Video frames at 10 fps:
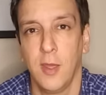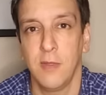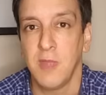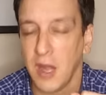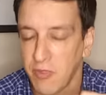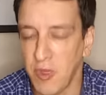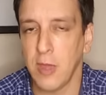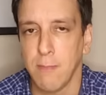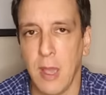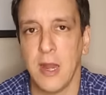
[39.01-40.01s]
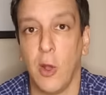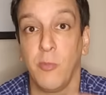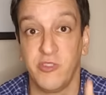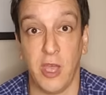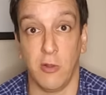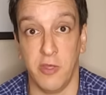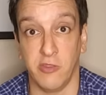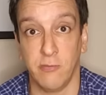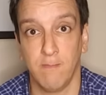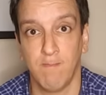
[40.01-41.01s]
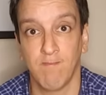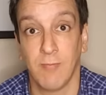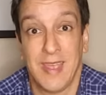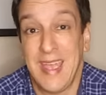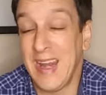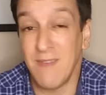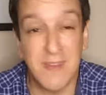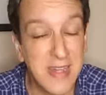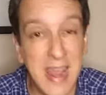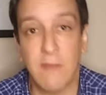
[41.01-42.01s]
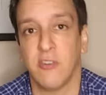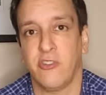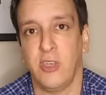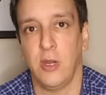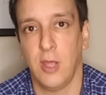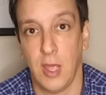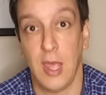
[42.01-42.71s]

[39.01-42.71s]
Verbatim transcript: that I think might help settle this. And I've never seen